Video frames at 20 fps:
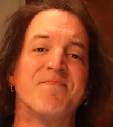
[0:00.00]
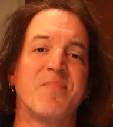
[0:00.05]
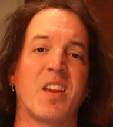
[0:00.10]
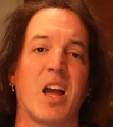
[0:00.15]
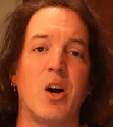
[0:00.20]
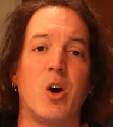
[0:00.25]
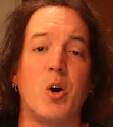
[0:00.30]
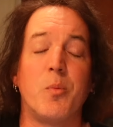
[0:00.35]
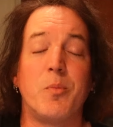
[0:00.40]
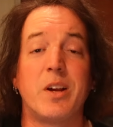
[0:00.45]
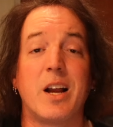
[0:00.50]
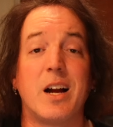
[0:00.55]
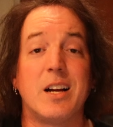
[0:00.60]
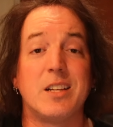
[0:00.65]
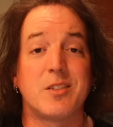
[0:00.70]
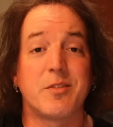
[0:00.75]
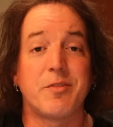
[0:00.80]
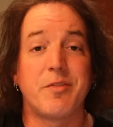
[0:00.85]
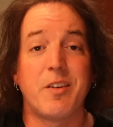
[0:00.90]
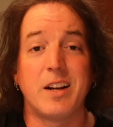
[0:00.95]
I hope you guys
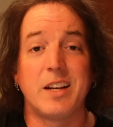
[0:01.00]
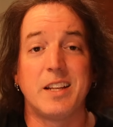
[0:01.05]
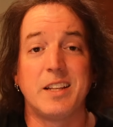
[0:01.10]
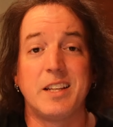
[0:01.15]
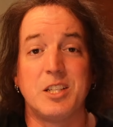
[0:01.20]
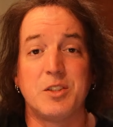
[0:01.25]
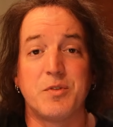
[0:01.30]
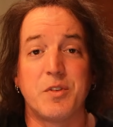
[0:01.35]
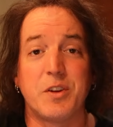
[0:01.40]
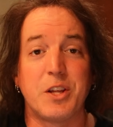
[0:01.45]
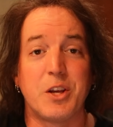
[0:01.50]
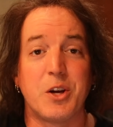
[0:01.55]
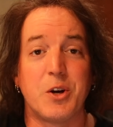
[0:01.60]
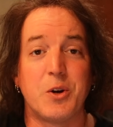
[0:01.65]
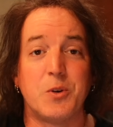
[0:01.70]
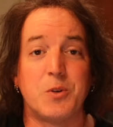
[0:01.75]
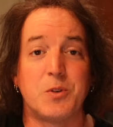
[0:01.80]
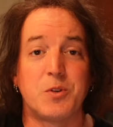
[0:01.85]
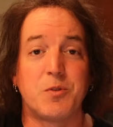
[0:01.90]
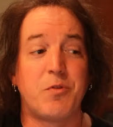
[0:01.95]
are finding these
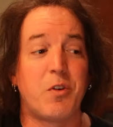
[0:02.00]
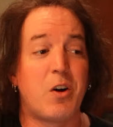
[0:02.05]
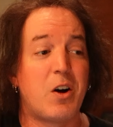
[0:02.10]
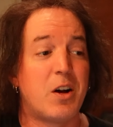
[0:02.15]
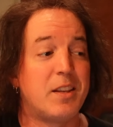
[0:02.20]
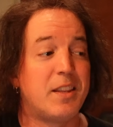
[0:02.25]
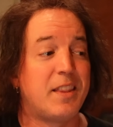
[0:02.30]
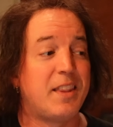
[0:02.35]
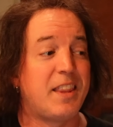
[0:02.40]
videos fun.